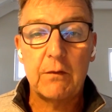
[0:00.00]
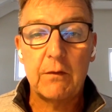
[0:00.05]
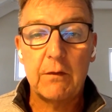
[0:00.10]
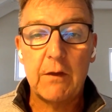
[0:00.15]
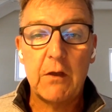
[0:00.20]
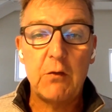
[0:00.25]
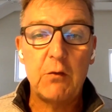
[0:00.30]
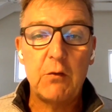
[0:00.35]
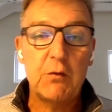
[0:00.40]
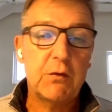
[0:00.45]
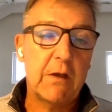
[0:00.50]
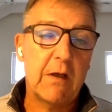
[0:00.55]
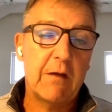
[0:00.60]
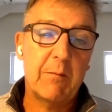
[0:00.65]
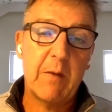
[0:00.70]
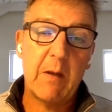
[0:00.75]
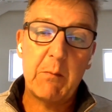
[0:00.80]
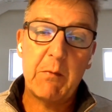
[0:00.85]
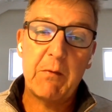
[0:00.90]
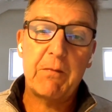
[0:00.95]
then you should have
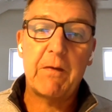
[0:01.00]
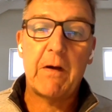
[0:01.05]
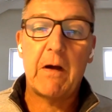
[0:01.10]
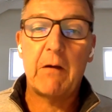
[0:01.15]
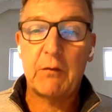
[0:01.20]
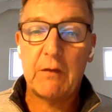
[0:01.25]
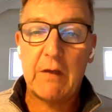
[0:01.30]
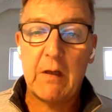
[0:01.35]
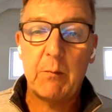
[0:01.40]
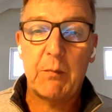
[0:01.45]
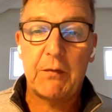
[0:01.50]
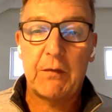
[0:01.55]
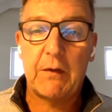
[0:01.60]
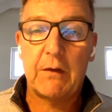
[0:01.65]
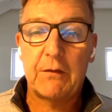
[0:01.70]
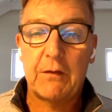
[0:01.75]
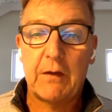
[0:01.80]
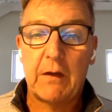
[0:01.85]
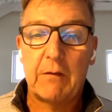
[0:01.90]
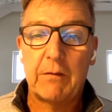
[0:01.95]
maybe five or ten percent
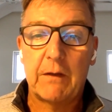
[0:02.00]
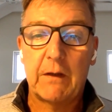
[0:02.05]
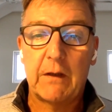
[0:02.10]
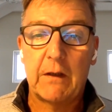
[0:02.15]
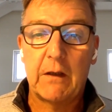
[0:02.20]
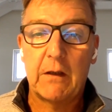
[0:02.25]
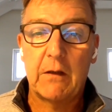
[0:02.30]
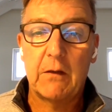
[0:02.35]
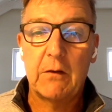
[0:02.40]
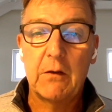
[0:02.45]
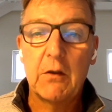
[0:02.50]
South Africa now.